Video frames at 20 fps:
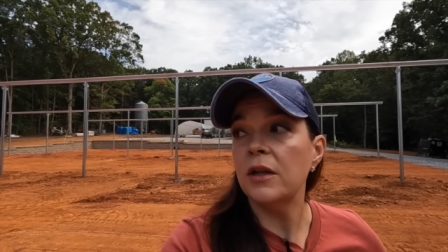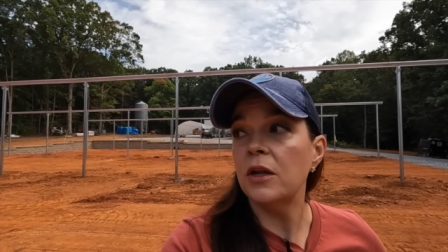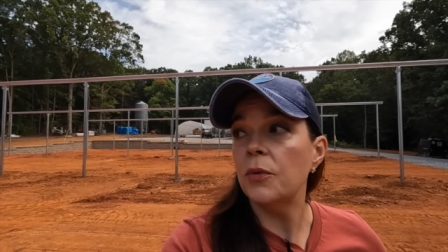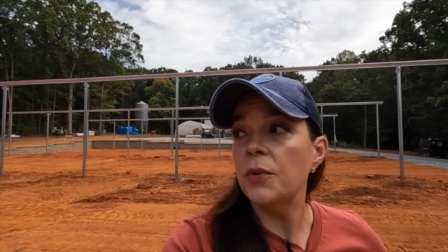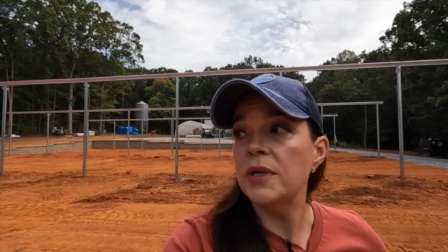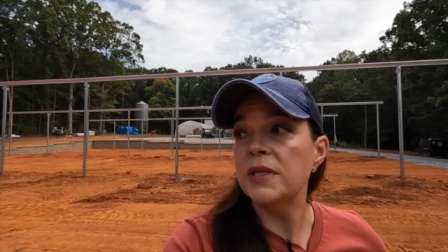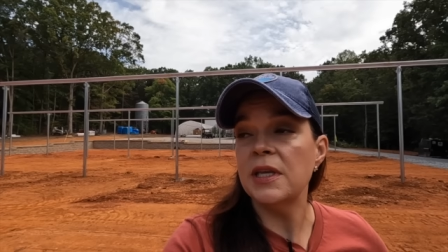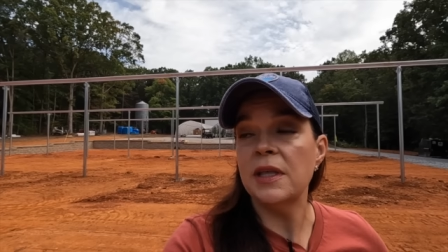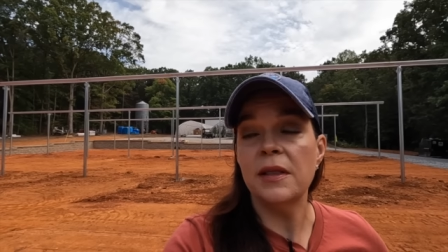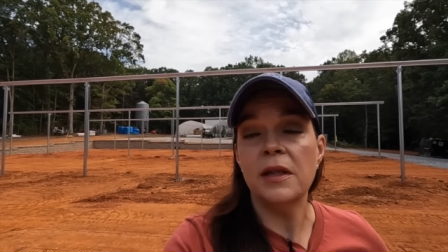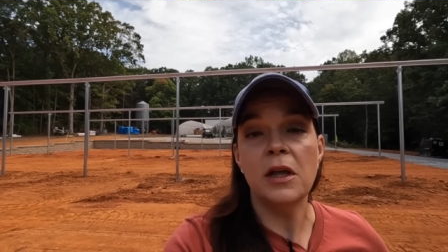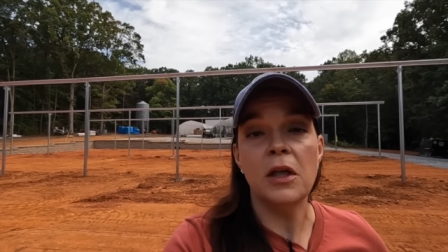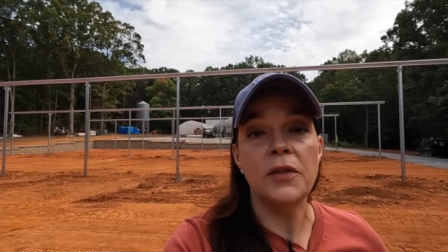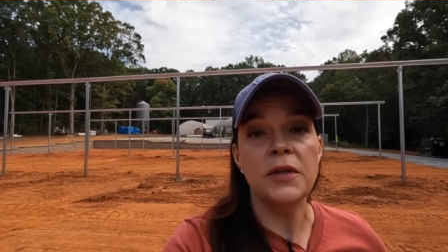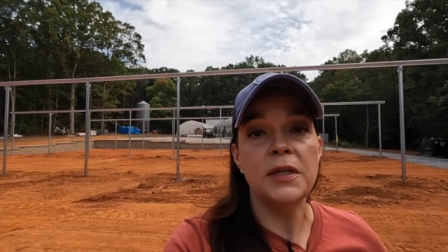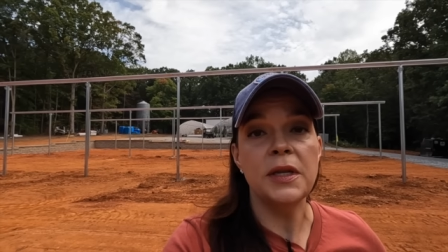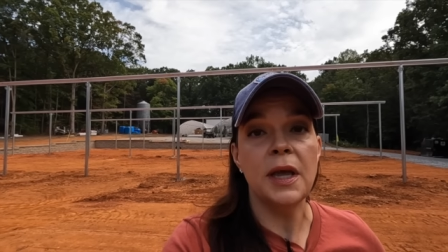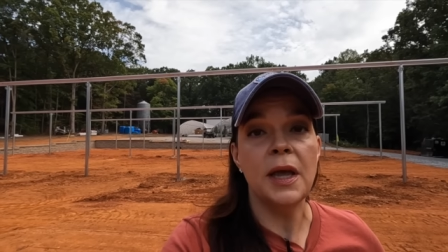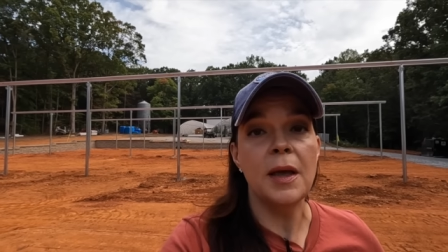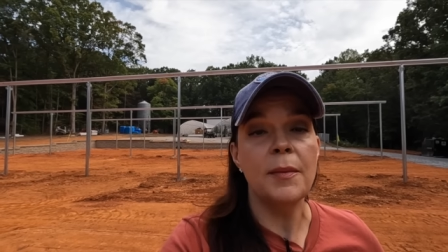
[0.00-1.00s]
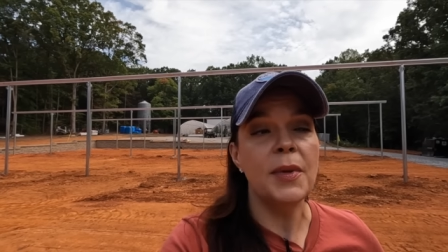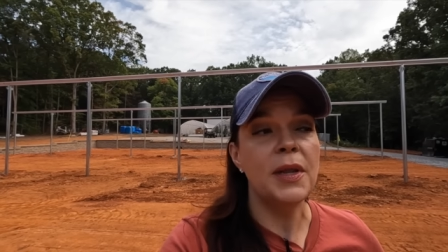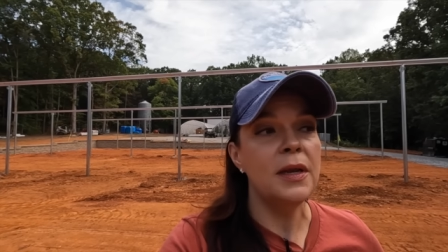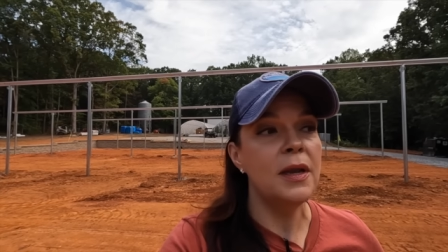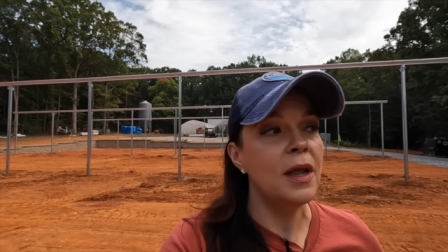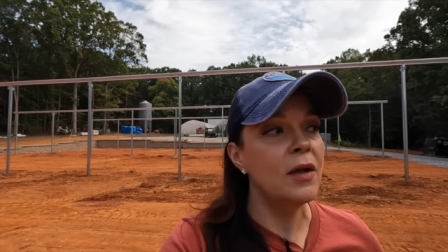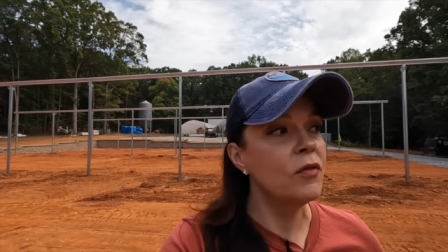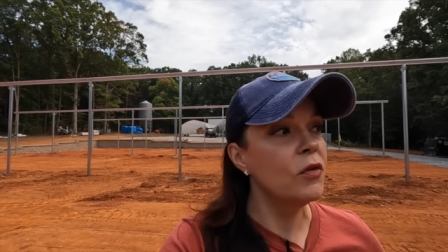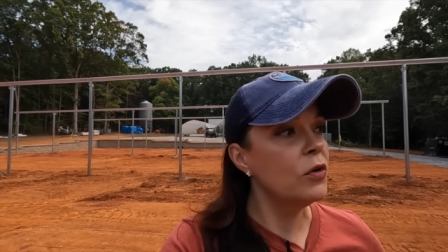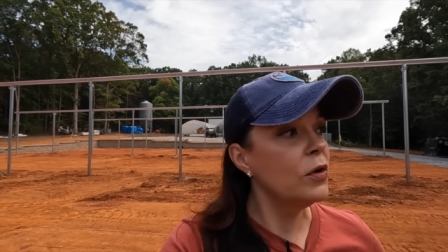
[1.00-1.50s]
I know we say that all the time,
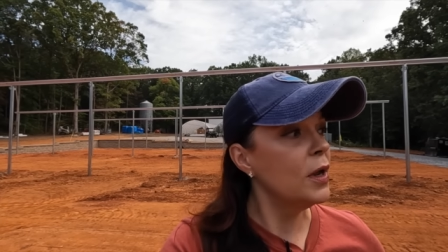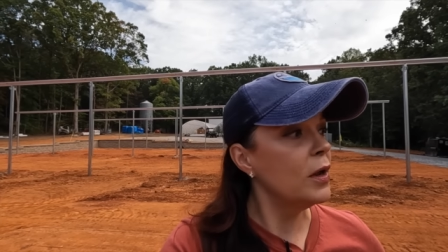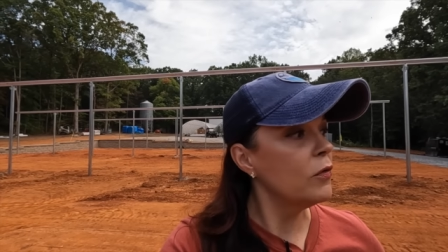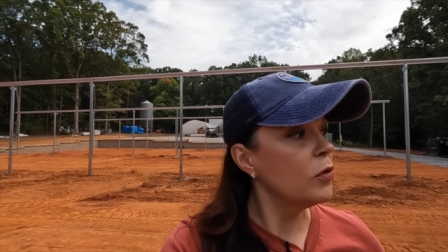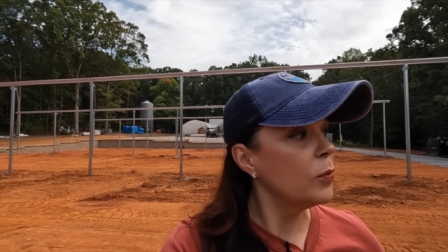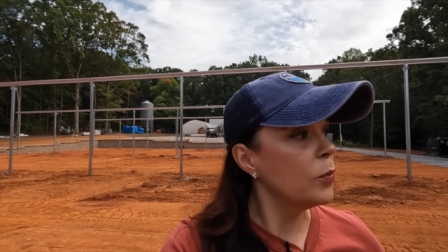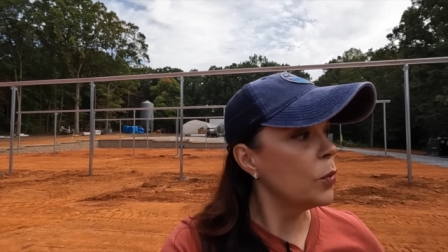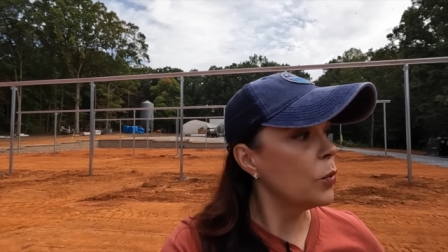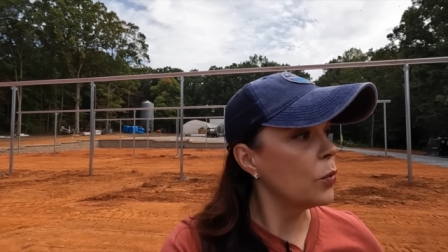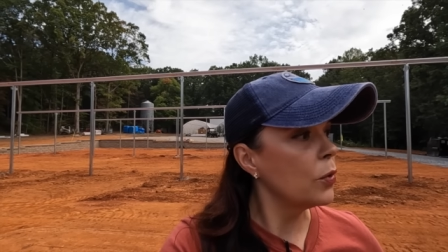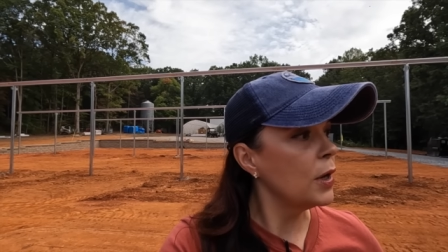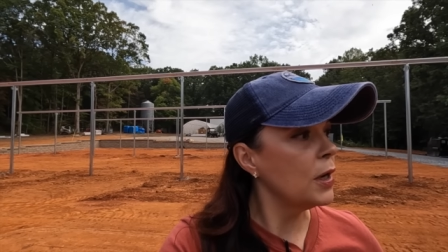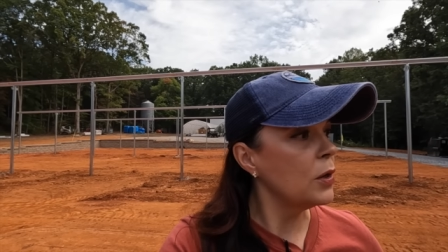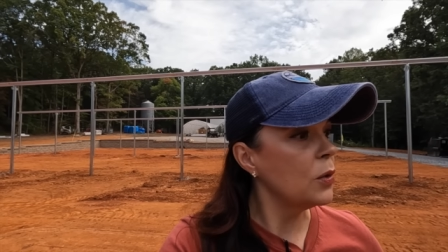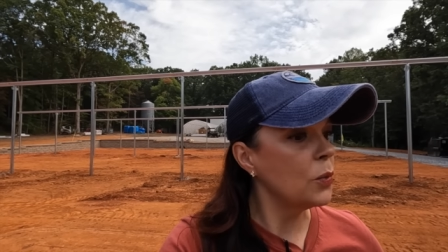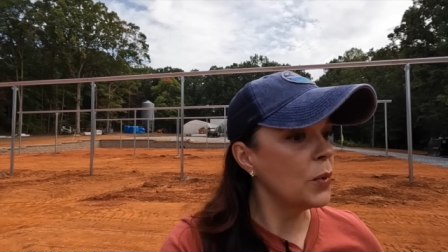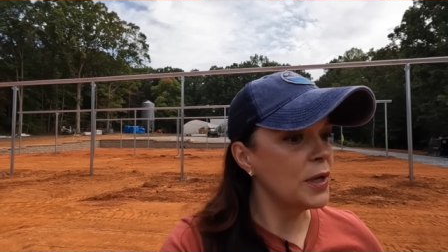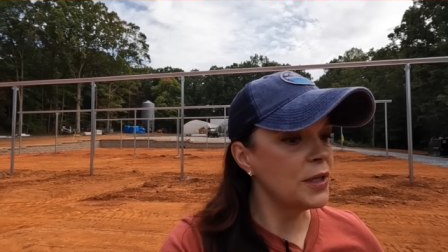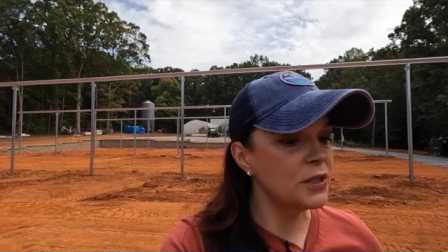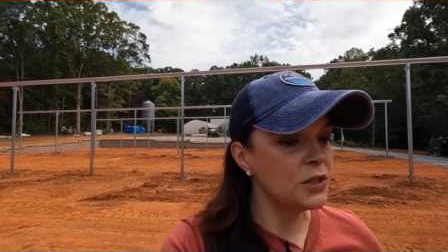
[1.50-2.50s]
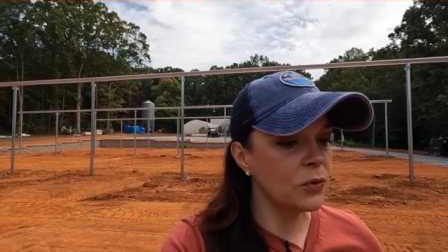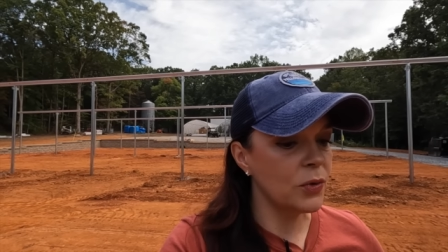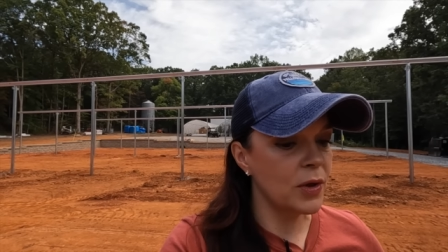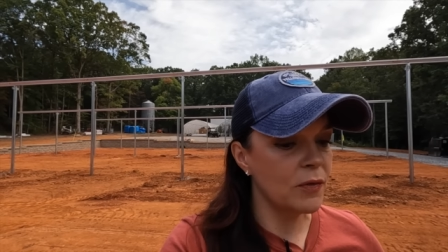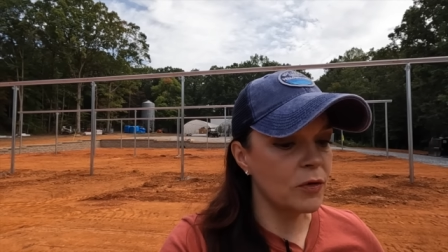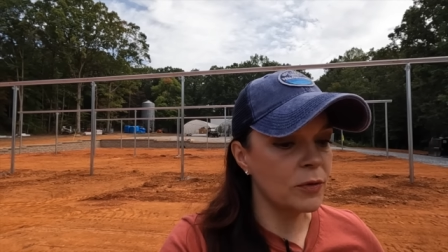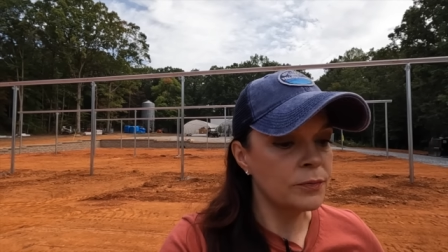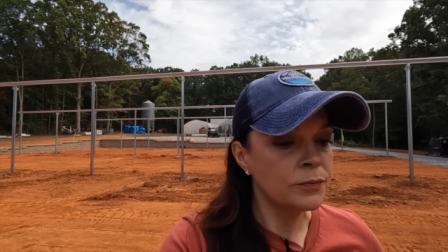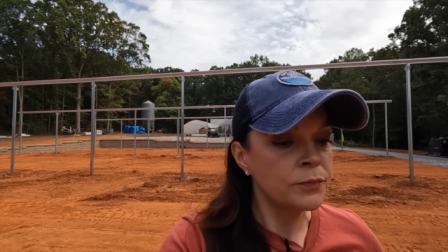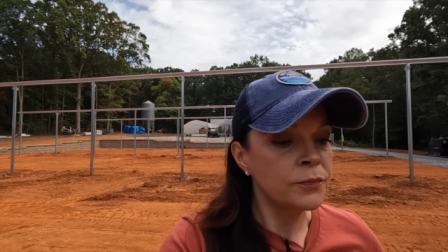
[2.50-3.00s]
never boring
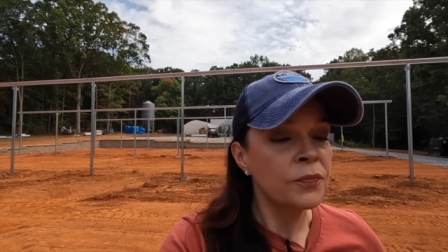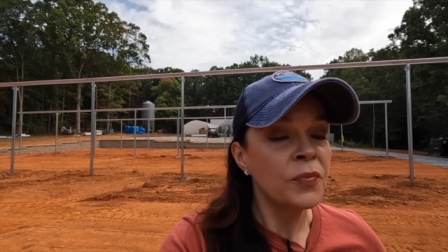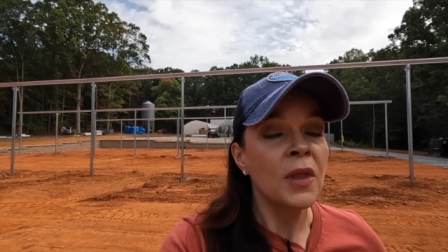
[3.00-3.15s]
whatsoever.